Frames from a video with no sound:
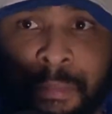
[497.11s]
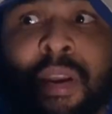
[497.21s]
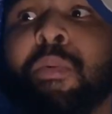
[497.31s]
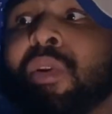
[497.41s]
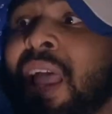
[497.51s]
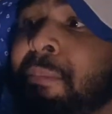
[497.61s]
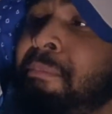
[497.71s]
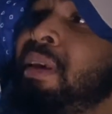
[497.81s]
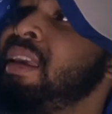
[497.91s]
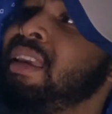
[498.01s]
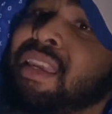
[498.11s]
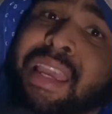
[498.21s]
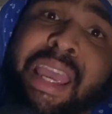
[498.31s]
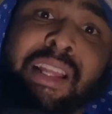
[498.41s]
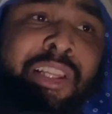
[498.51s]
People like me,
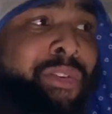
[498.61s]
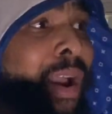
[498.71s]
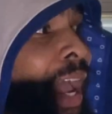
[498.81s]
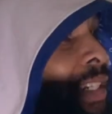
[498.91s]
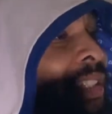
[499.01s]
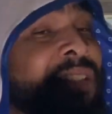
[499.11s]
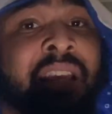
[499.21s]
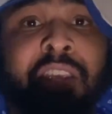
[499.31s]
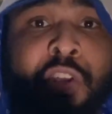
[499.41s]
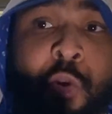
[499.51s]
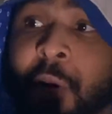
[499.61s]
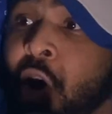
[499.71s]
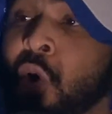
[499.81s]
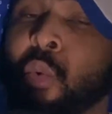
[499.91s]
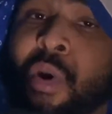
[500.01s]
King Thrash, Sick Humor,
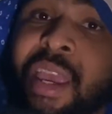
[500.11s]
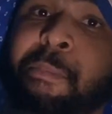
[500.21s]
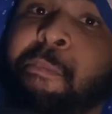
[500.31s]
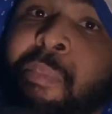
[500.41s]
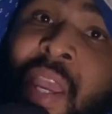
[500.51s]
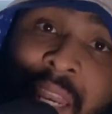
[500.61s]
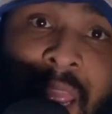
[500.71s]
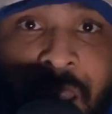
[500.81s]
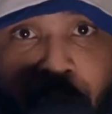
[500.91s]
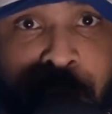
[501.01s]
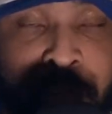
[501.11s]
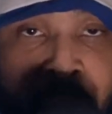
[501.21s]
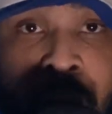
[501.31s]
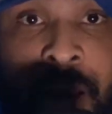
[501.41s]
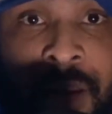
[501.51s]
we been here,
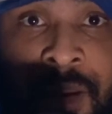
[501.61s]
bruh.